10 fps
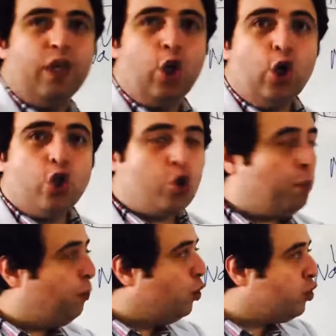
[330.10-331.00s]
So
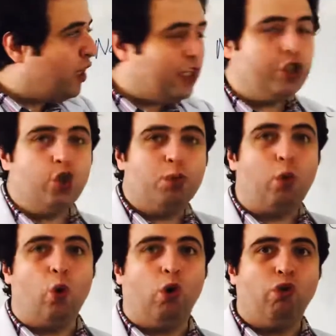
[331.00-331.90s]
potassium
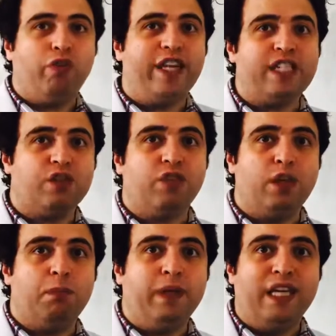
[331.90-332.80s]
always will
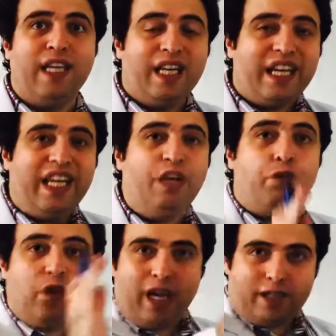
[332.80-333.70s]
be
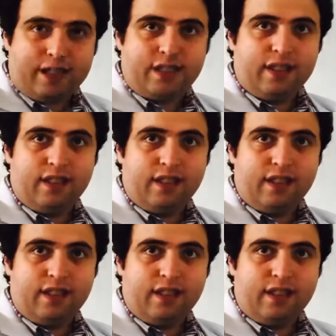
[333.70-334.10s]
efflux,